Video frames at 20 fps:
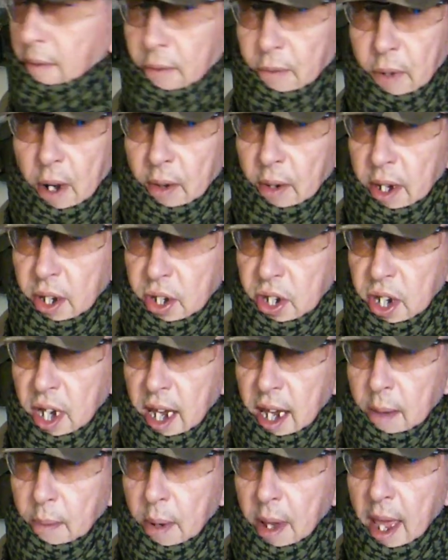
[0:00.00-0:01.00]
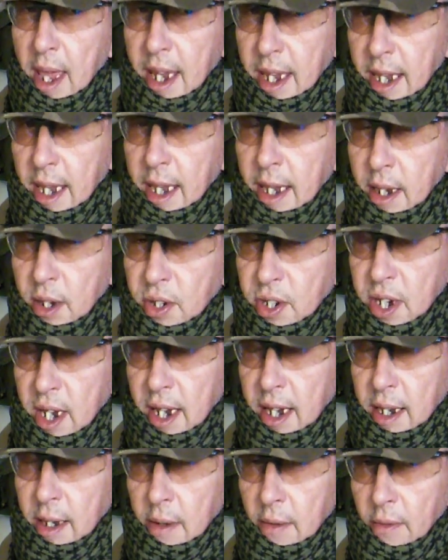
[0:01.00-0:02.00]
a very cheap
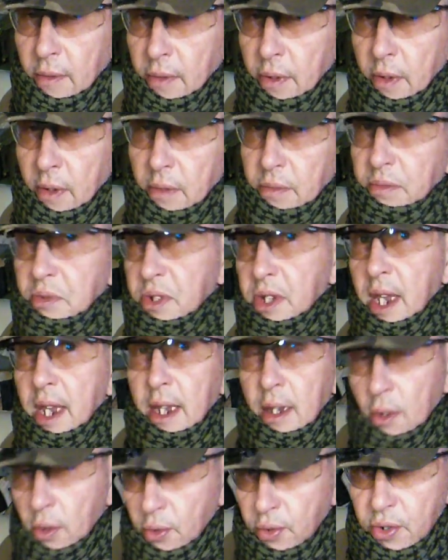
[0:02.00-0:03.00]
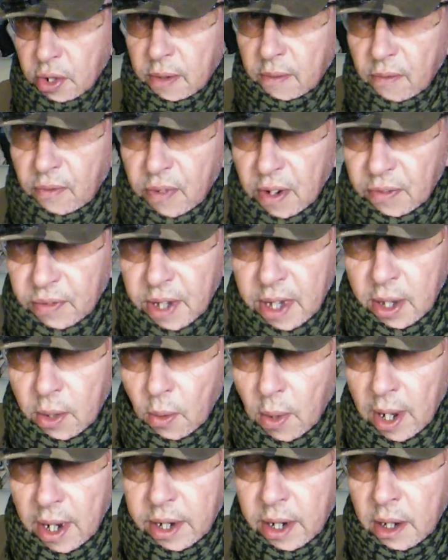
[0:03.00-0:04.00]
AEG for say 150
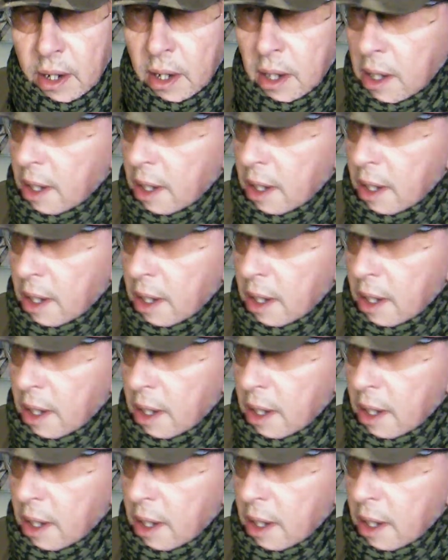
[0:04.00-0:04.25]
quid.